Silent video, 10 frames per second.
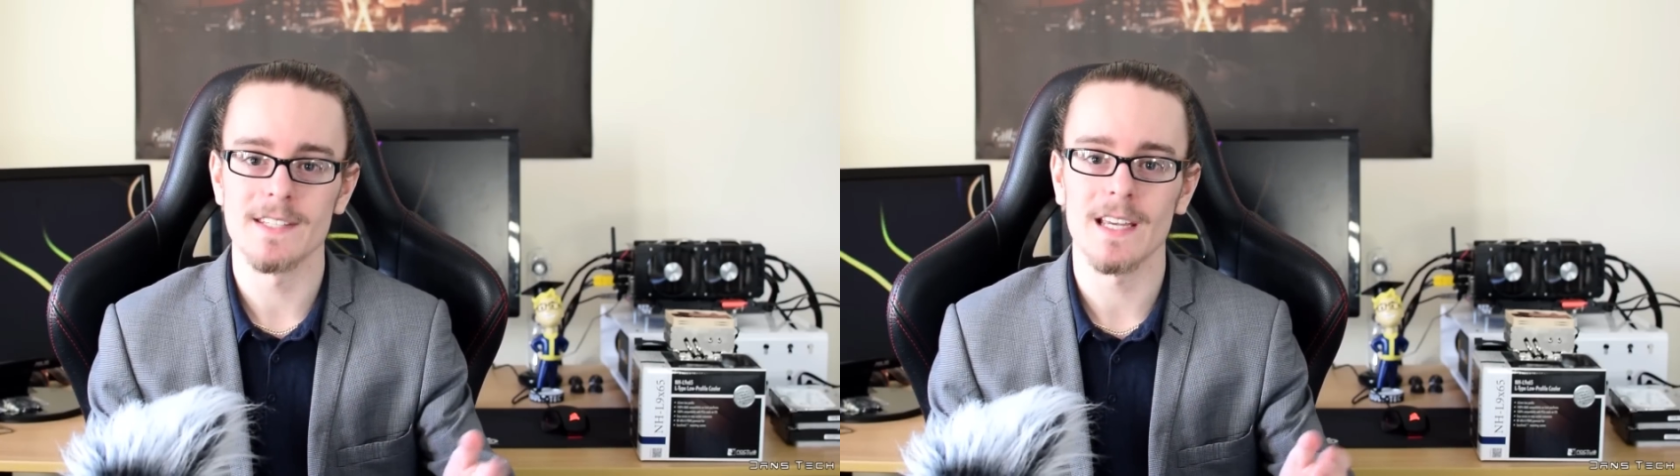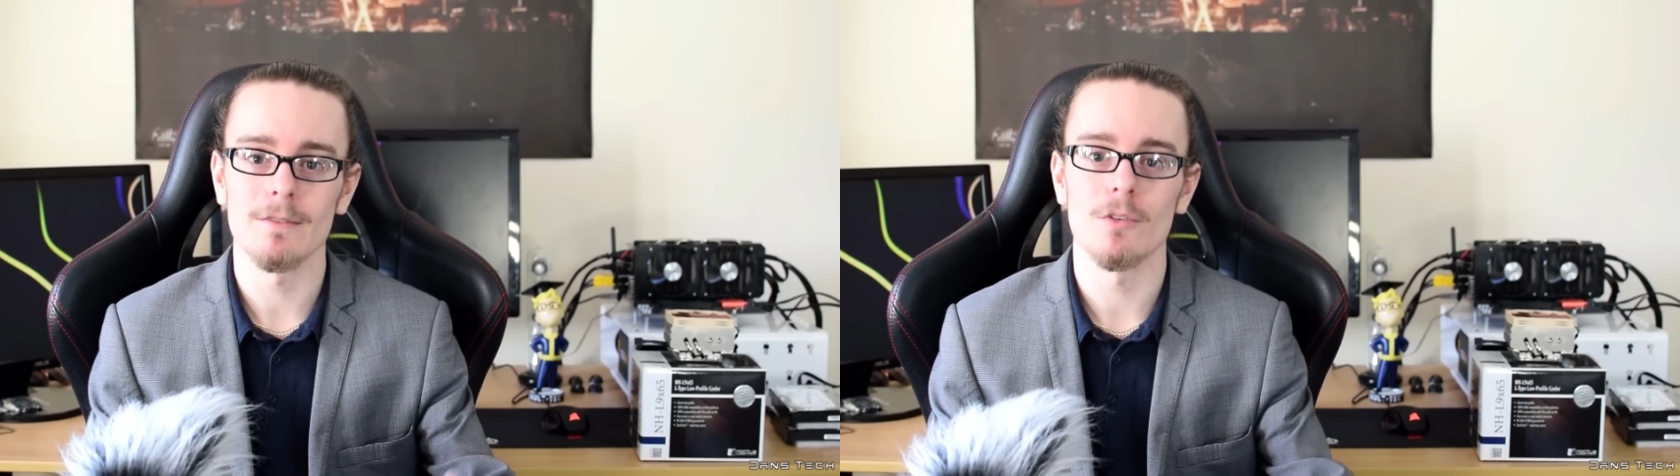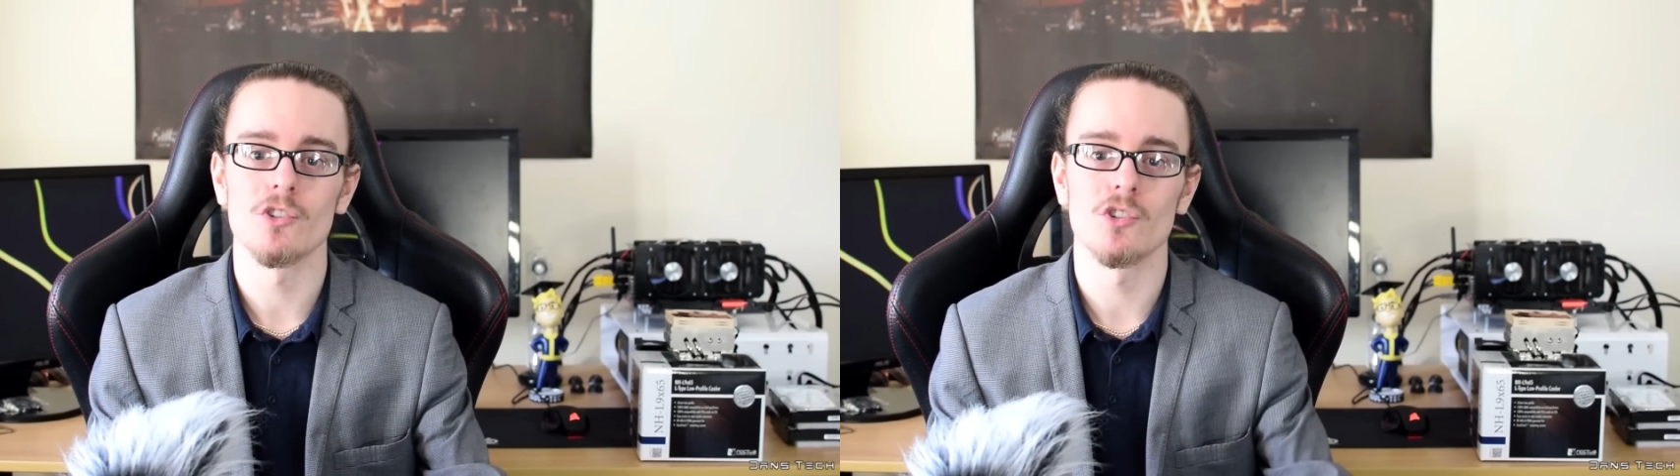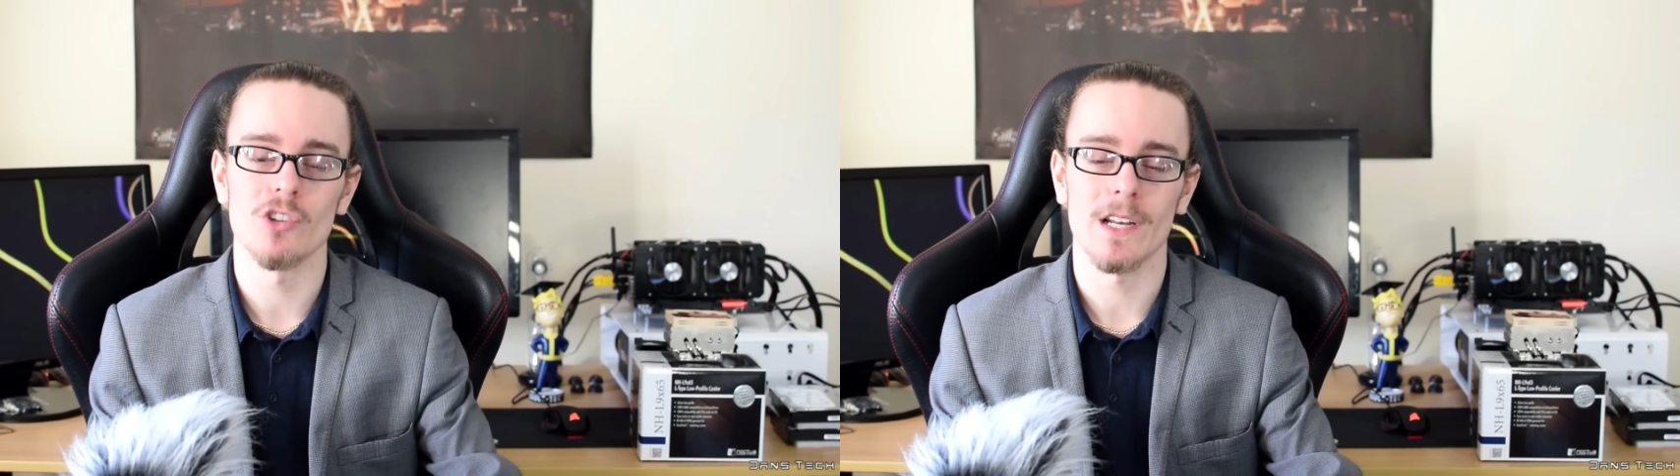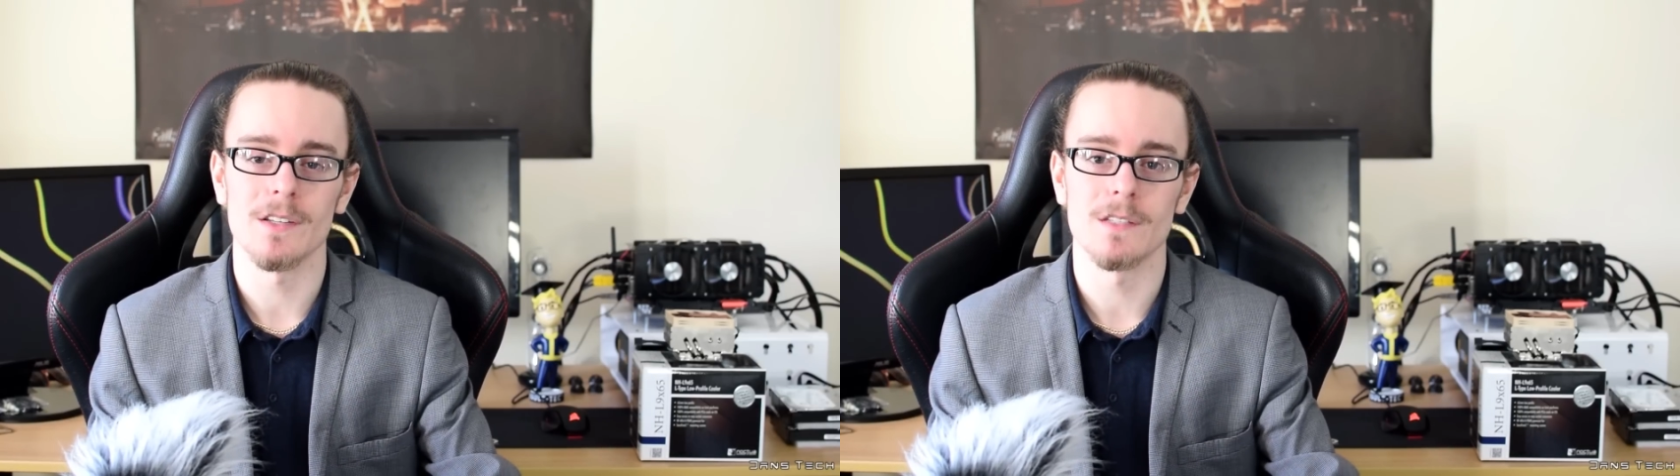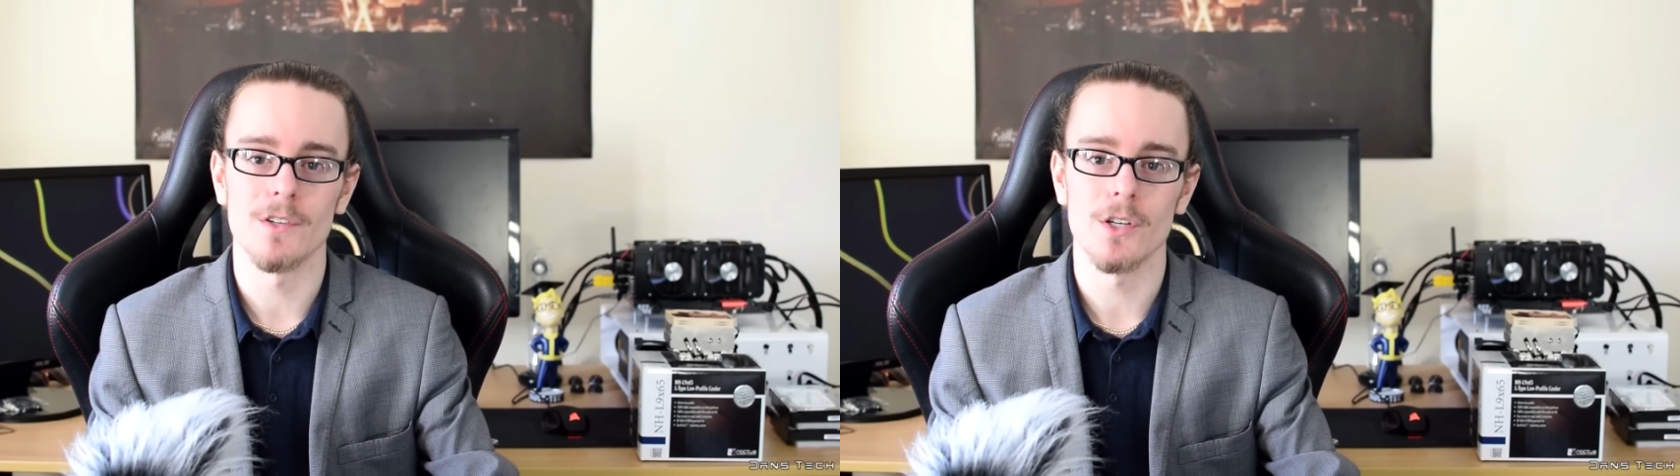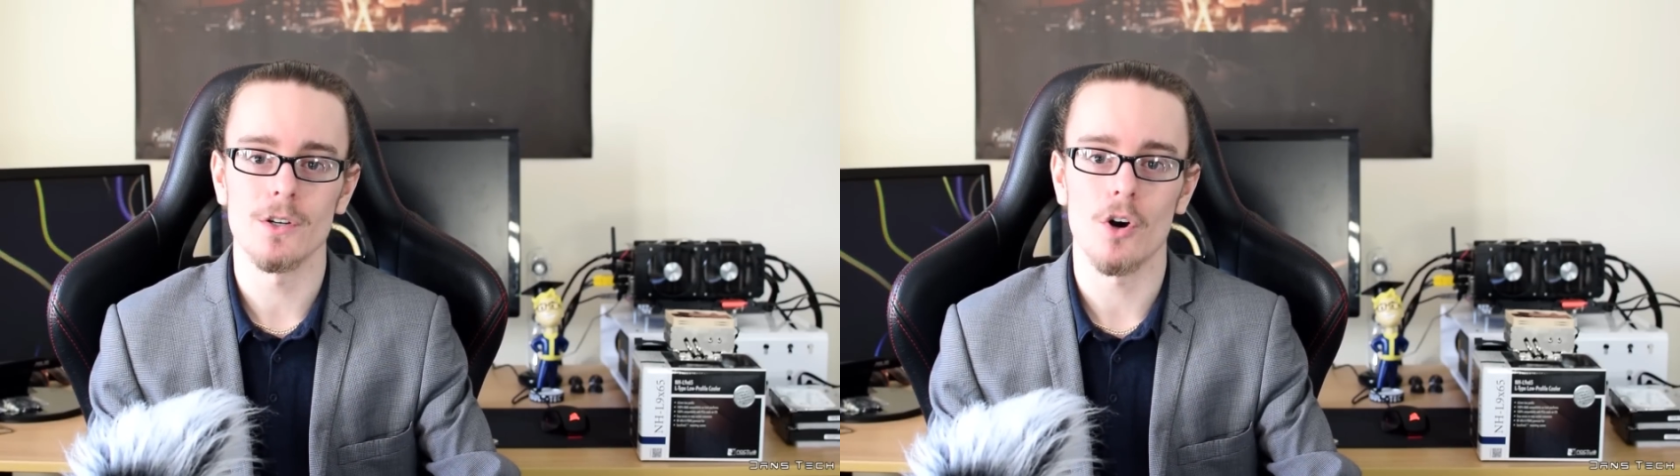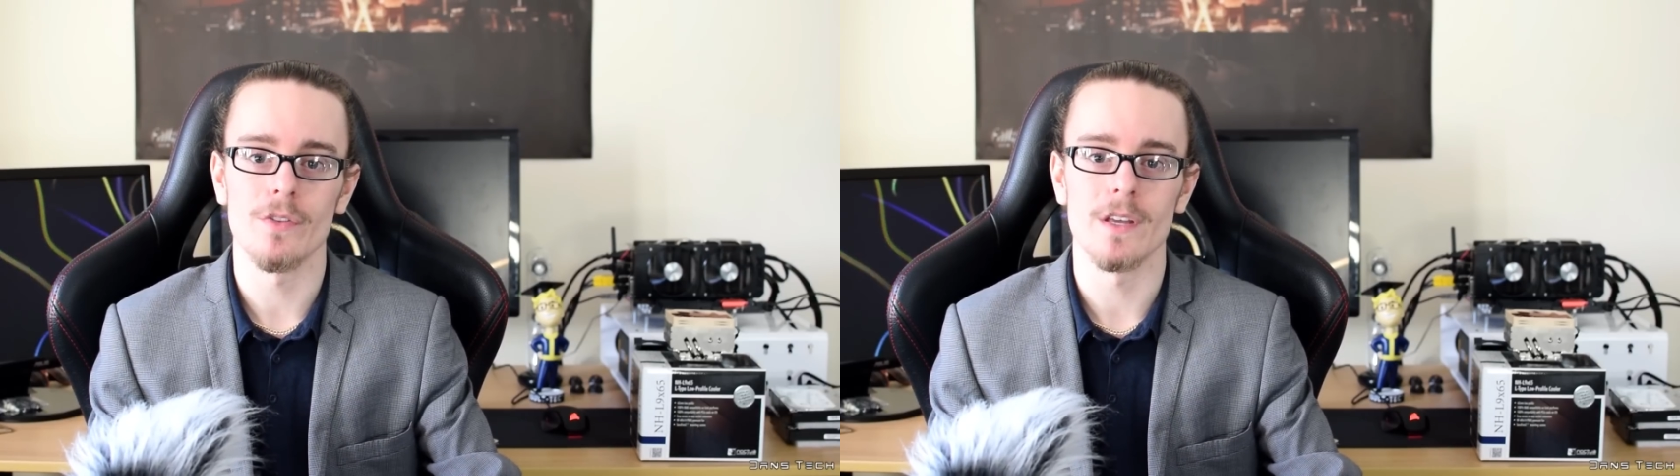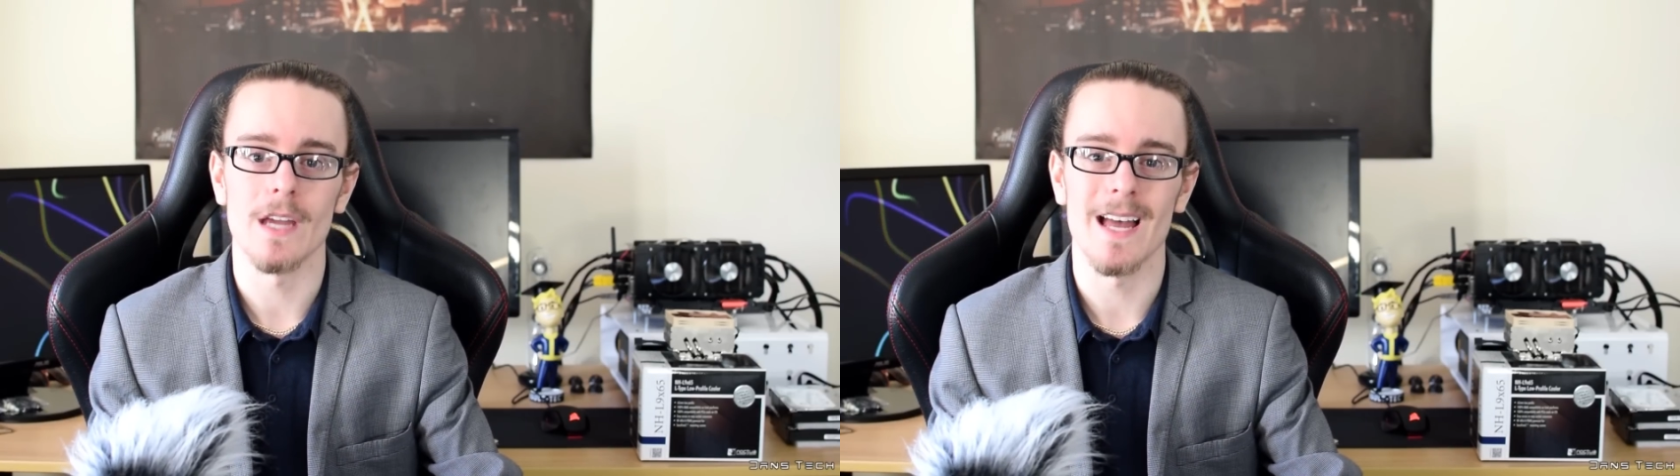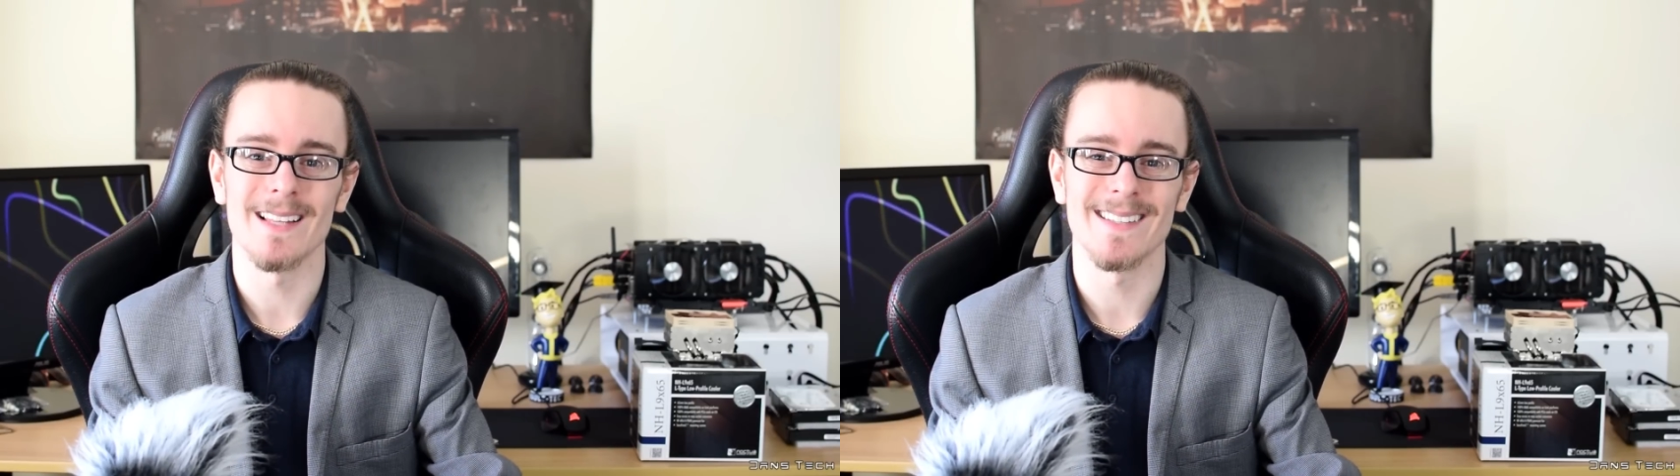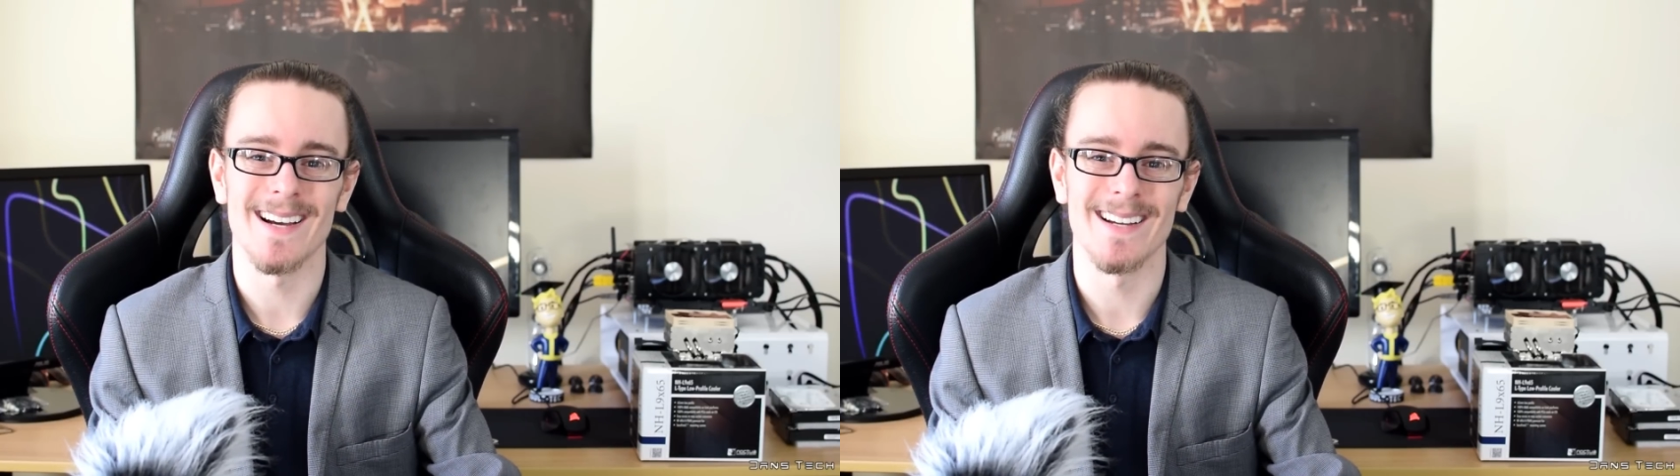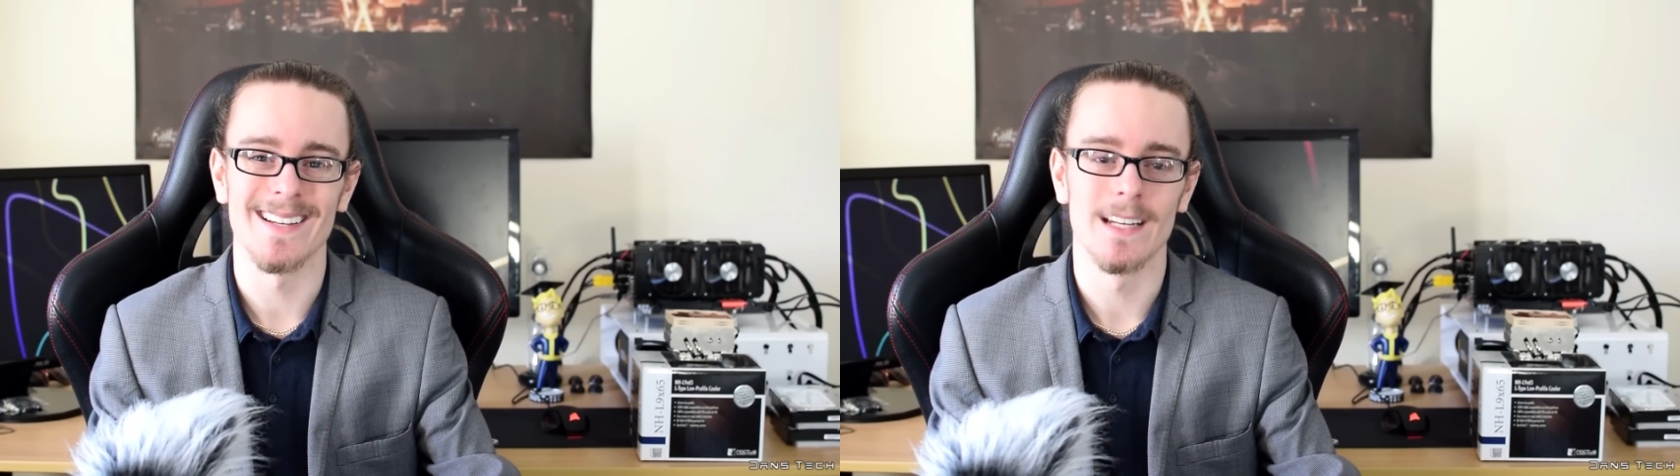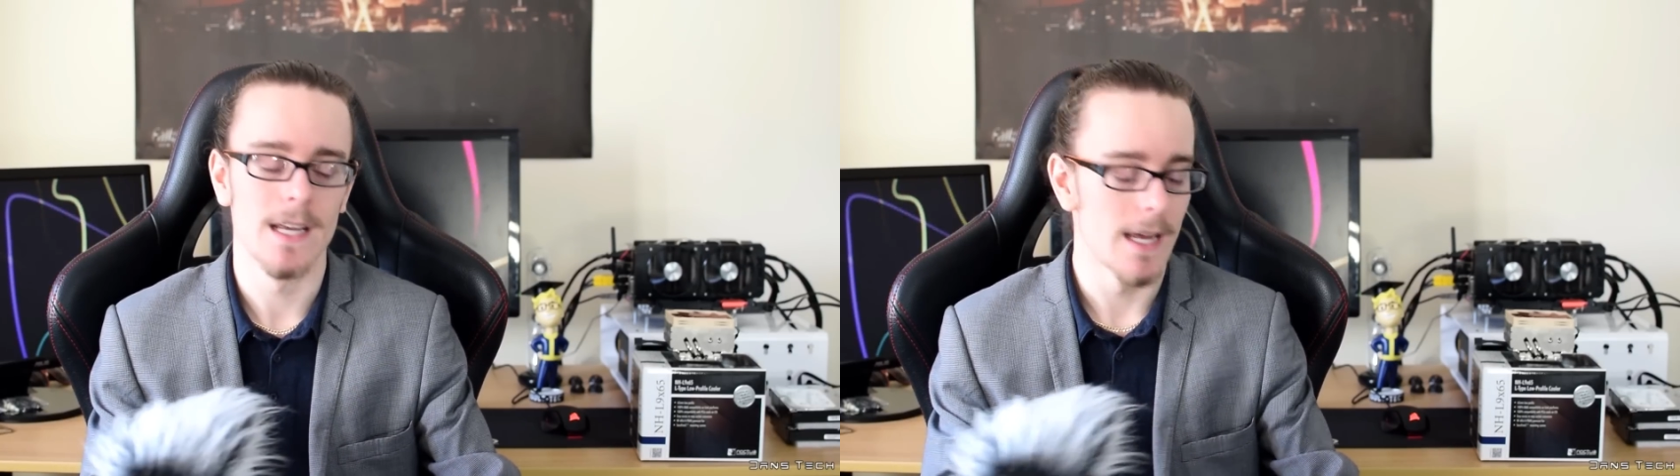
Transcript: thank you very much for checking out this video on the L9,